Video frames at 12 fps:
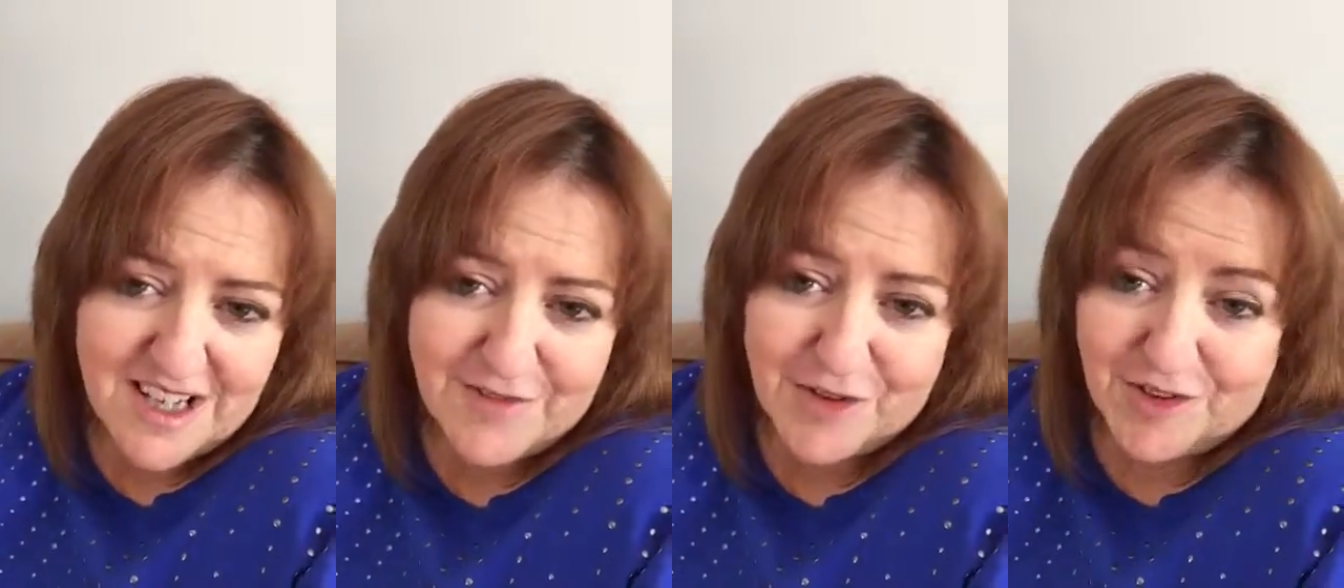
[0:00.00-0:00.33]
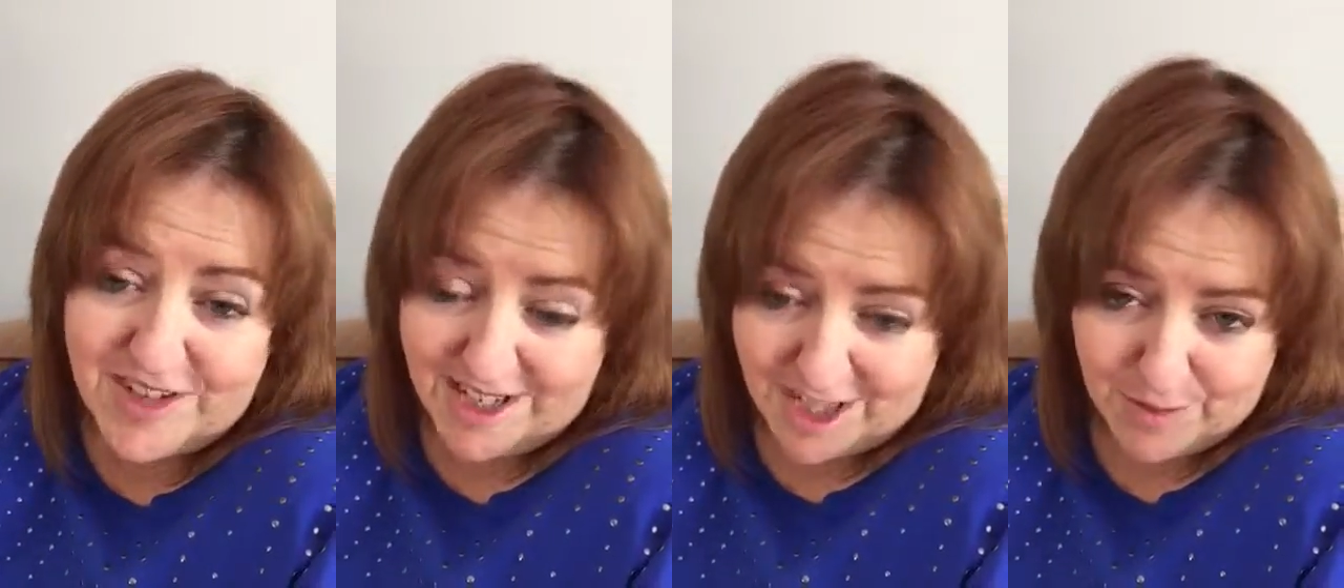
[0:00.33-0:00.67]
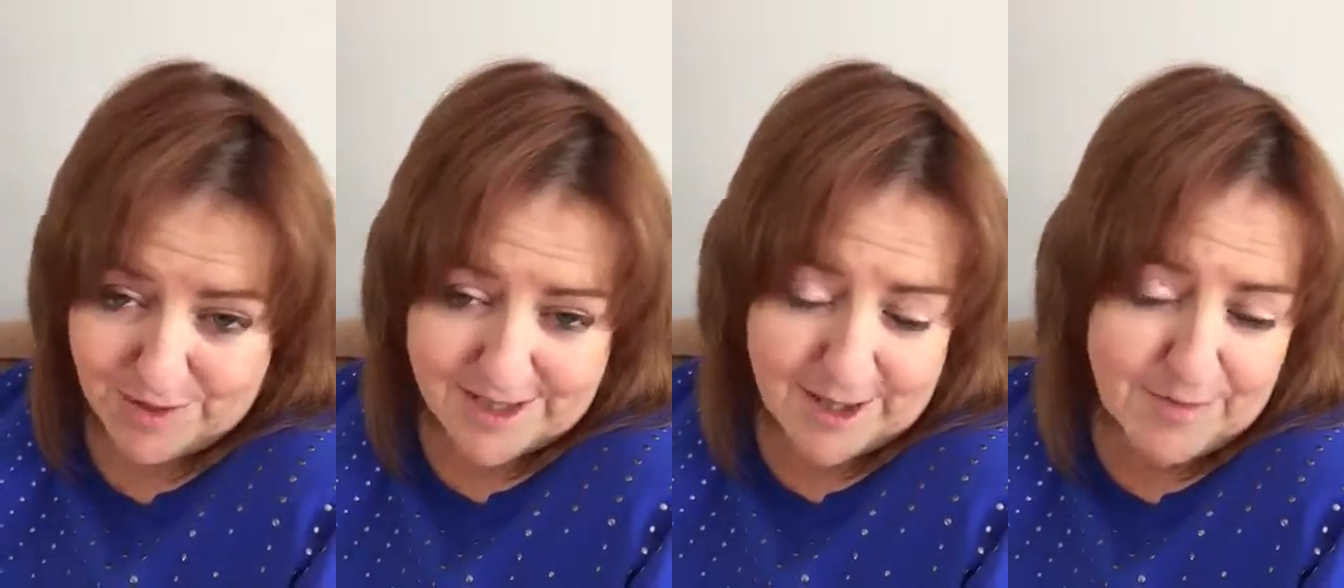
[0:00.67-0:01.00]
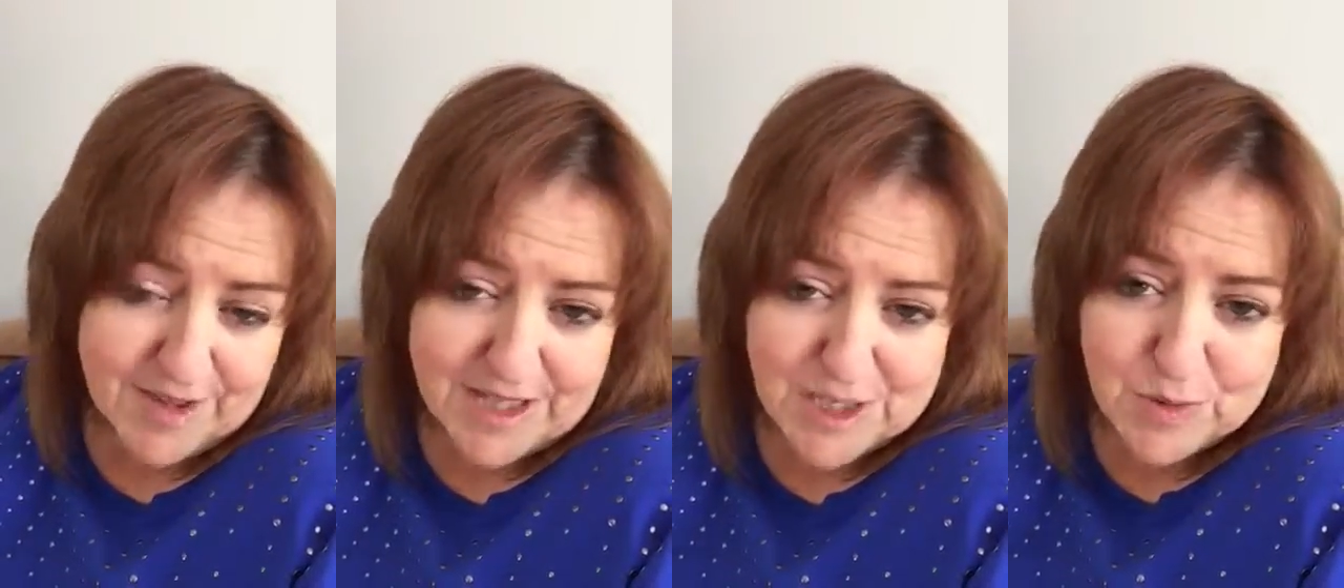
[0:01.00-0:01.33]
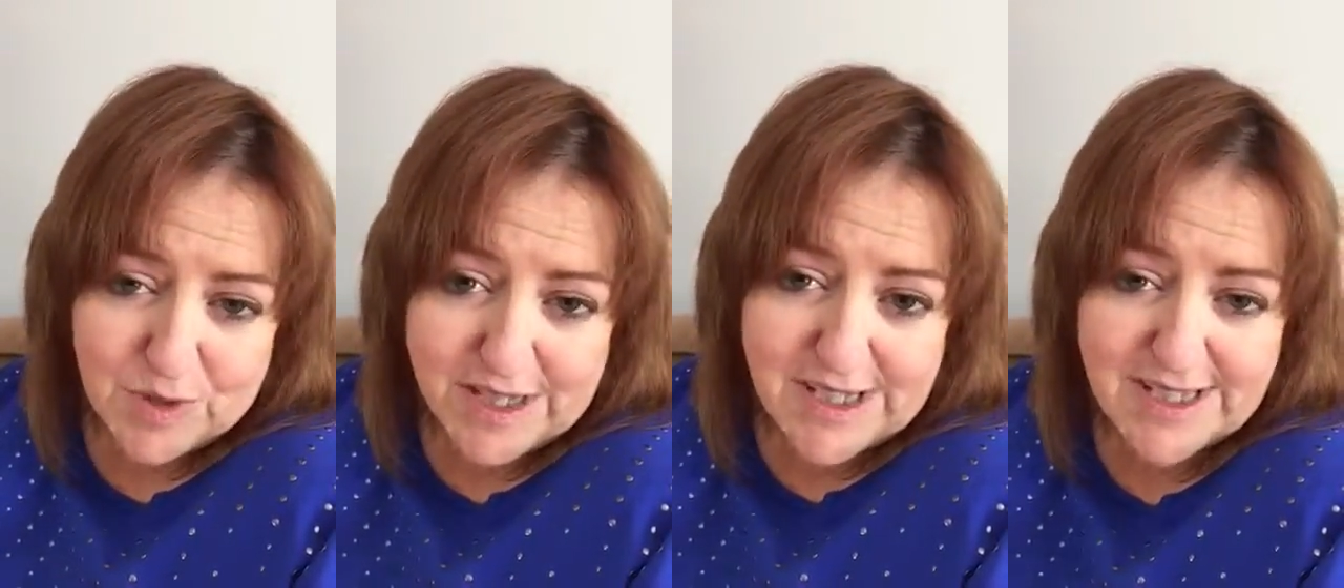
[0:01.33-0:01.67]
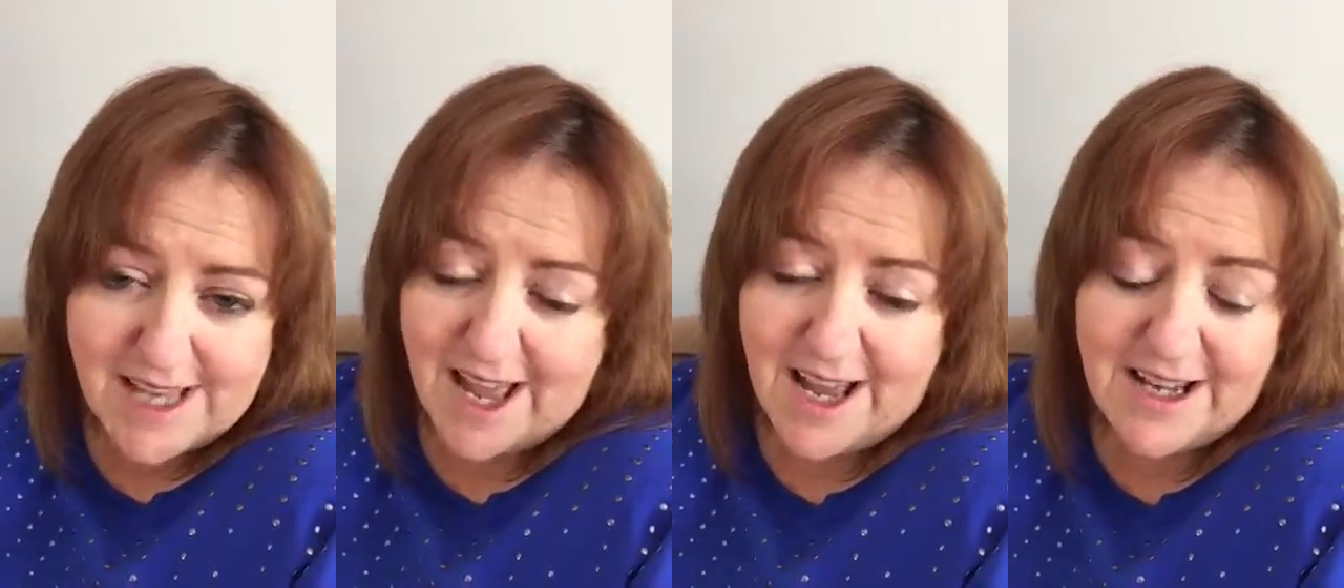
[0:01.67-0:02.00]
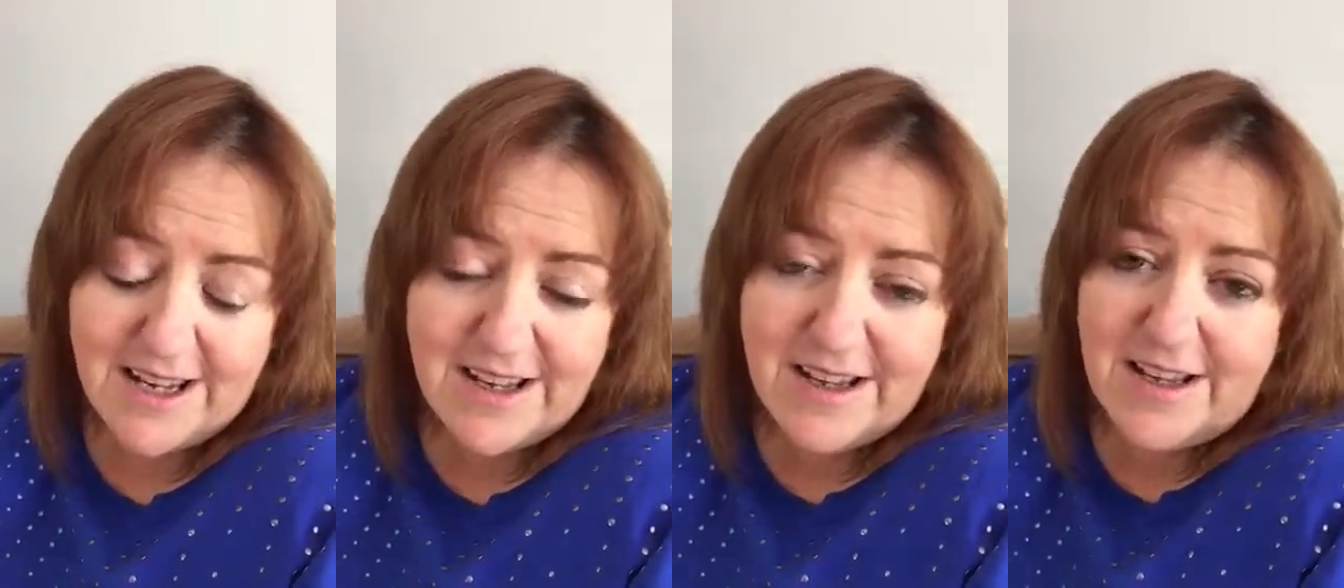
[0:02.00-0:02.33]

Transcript: If you're dealing with something that's really sad